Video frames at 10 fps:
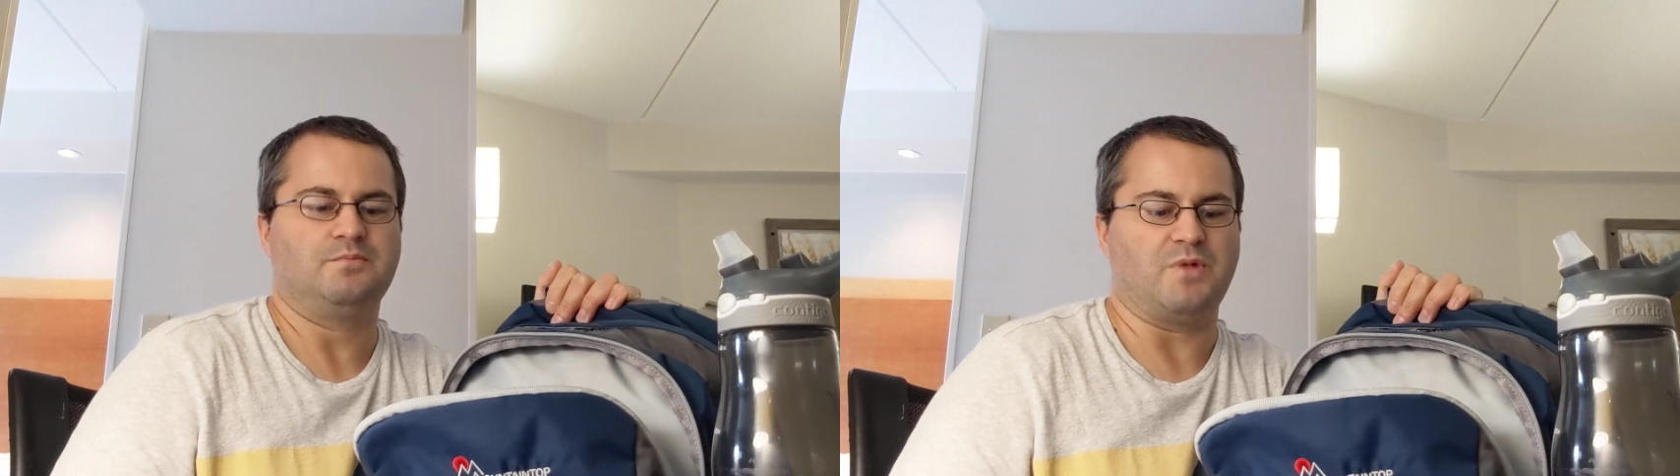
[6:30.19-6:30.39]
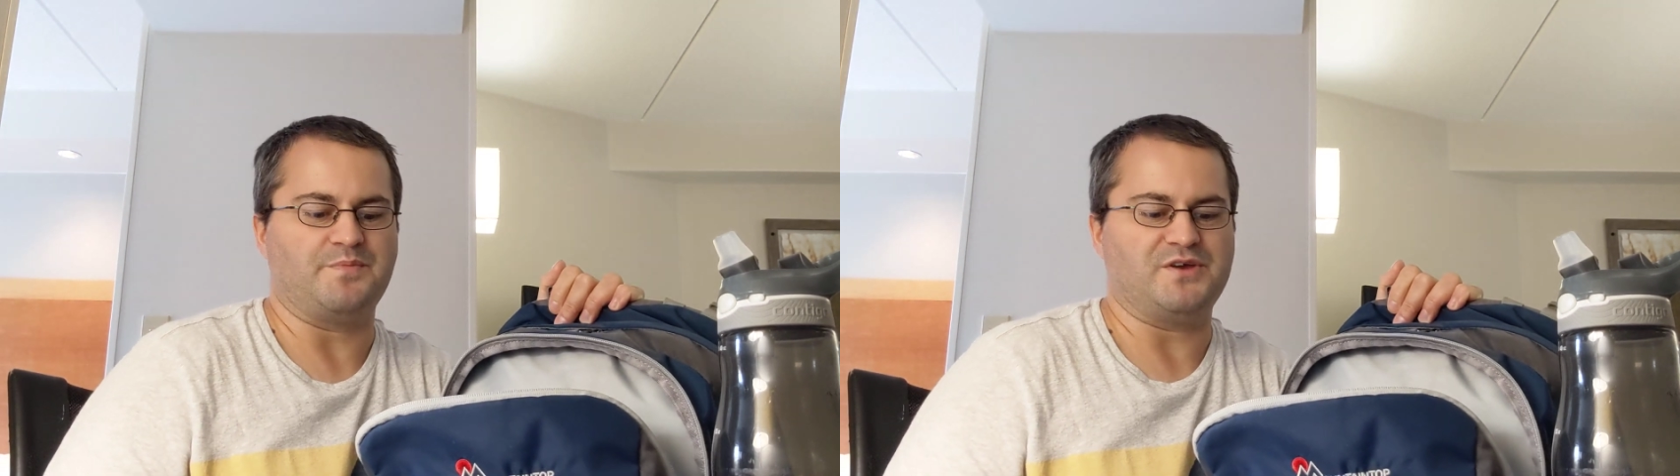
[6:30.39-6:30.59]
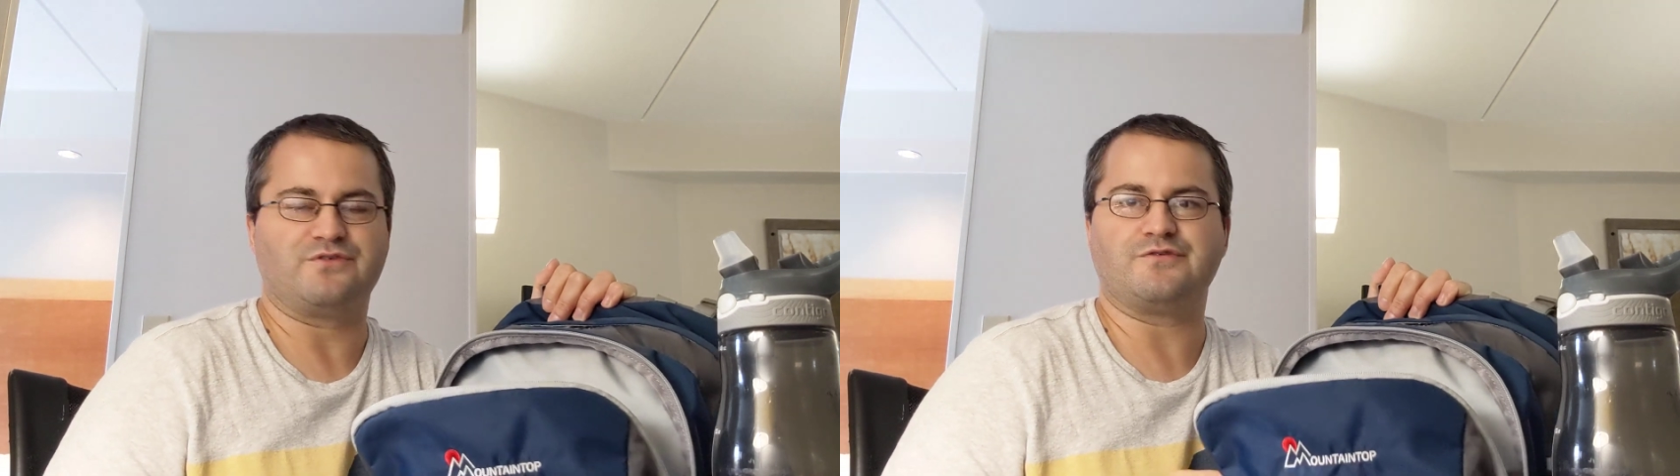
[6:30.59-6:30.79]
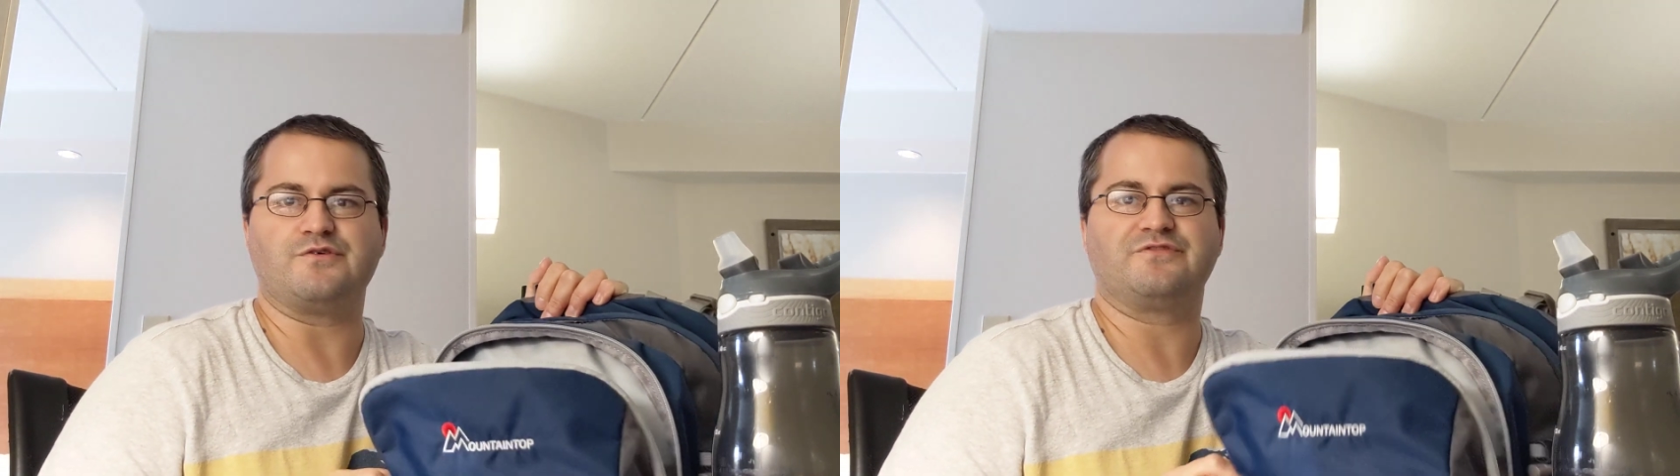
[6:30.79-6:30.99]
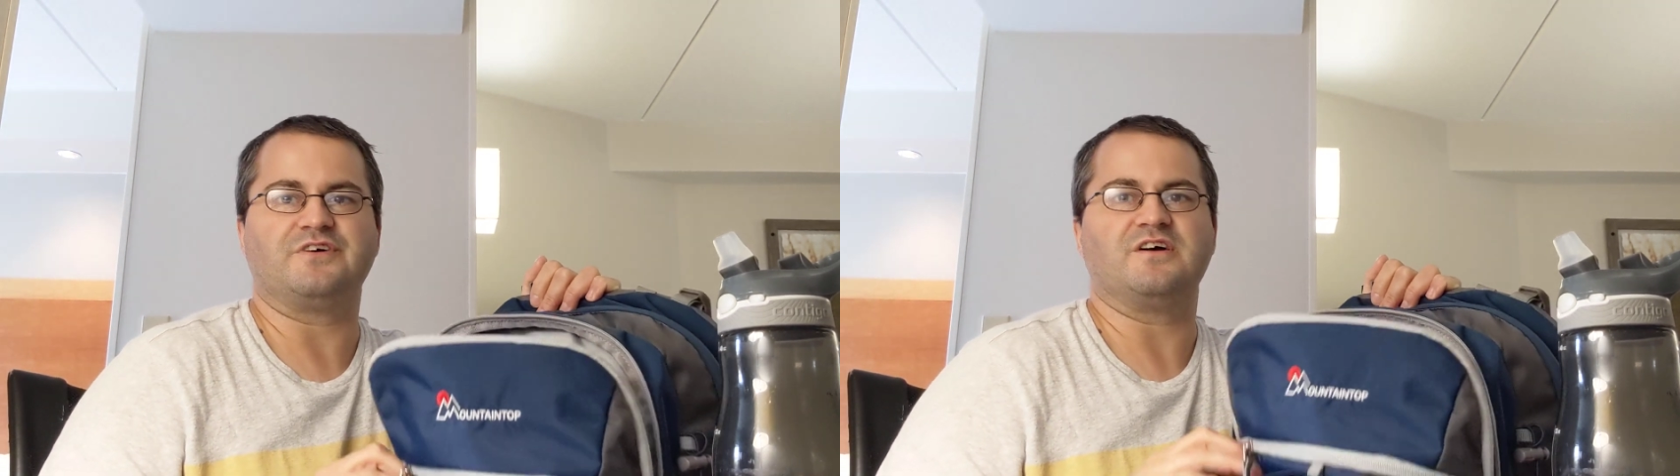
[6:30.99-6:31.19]
might be
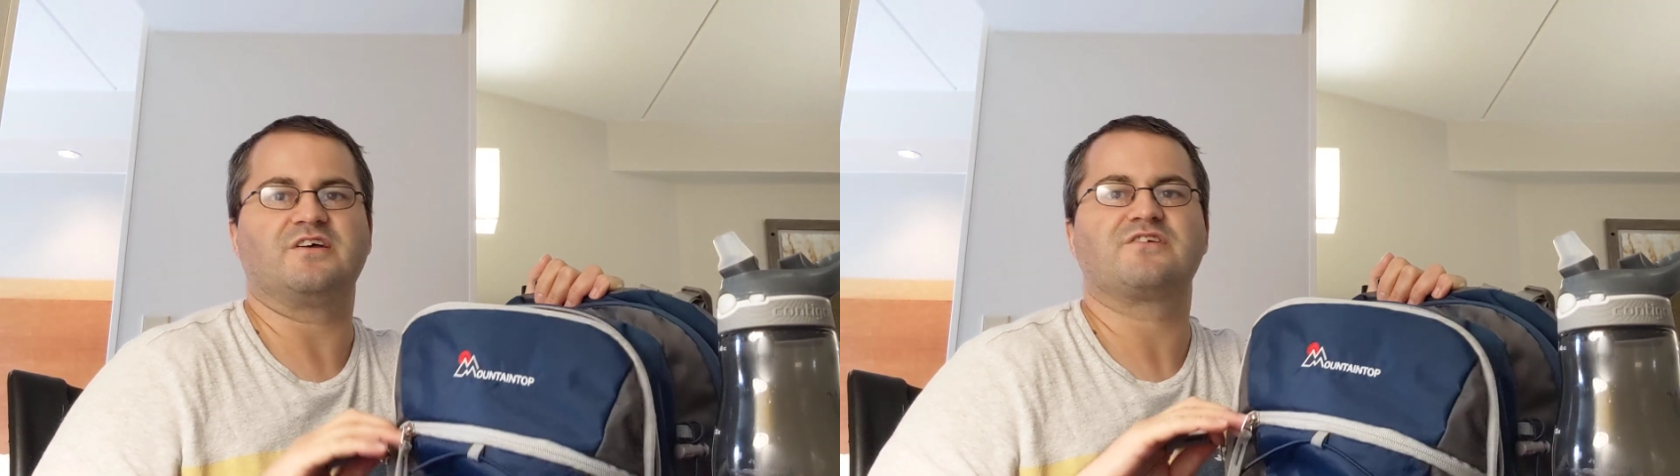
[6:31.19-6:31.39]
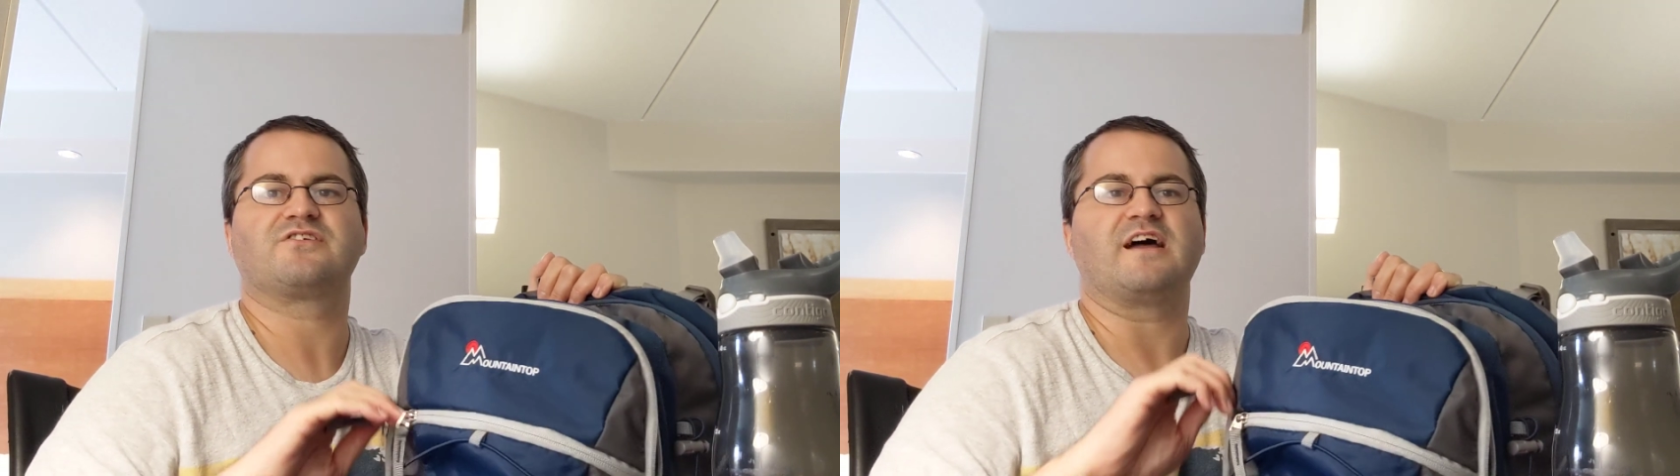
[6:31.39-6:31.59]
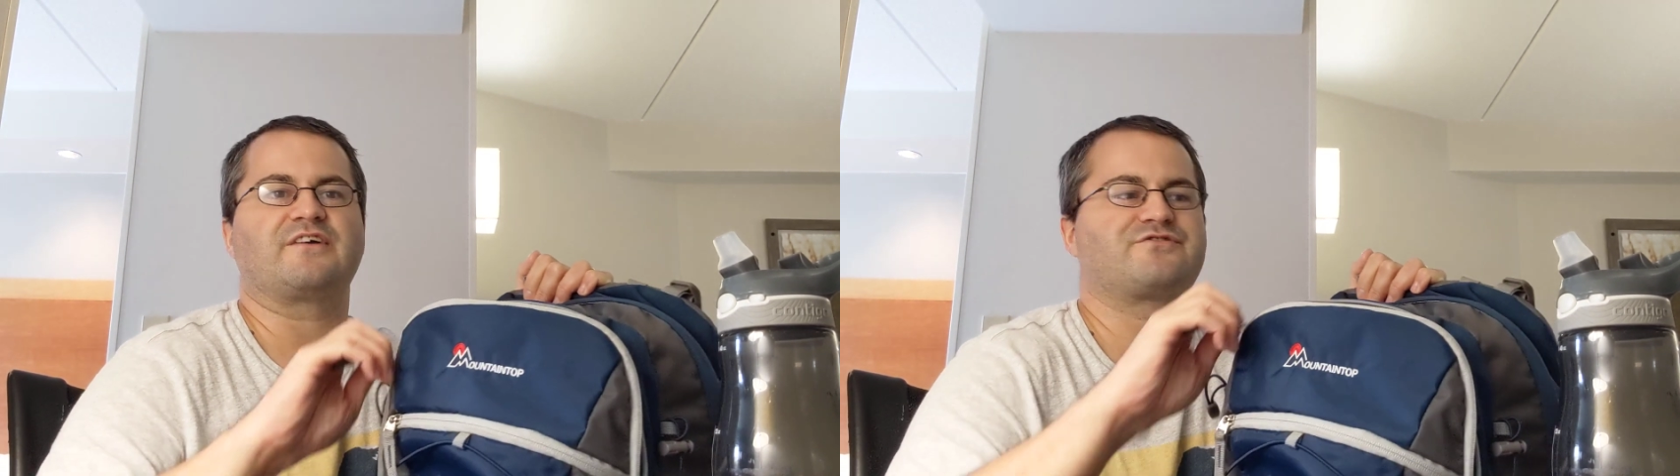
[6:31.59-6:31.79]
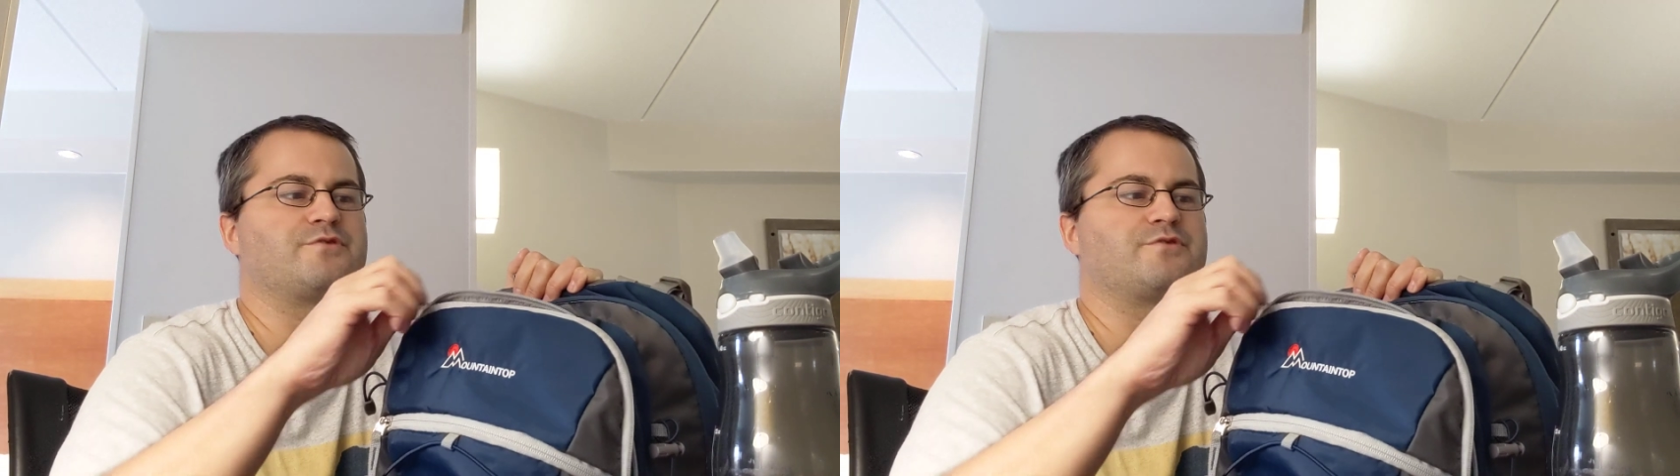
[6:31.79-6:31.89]
useful for snacks